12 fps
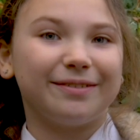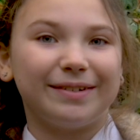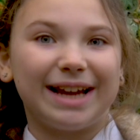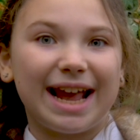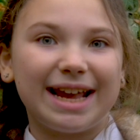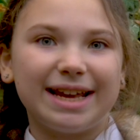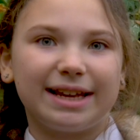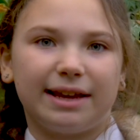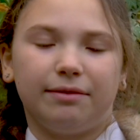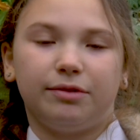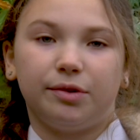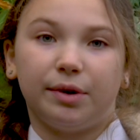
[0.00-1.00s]
would he
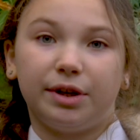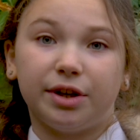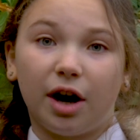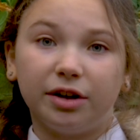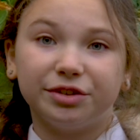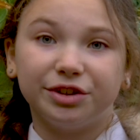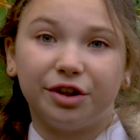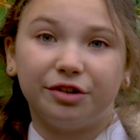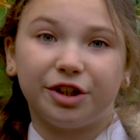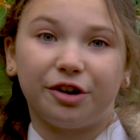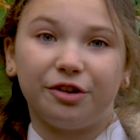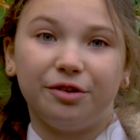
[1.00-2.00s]
give to a young
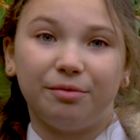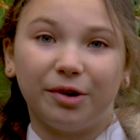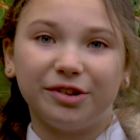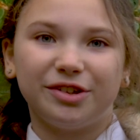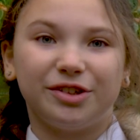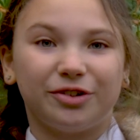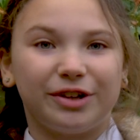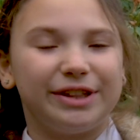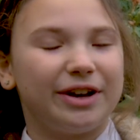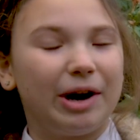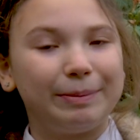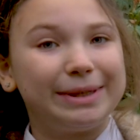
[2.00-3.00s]
soldier who wants to join the
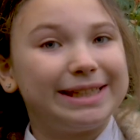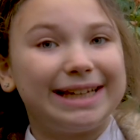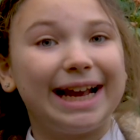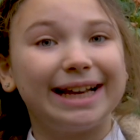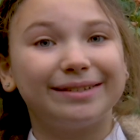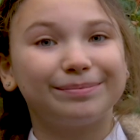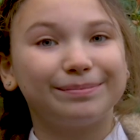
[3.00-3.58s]
army today?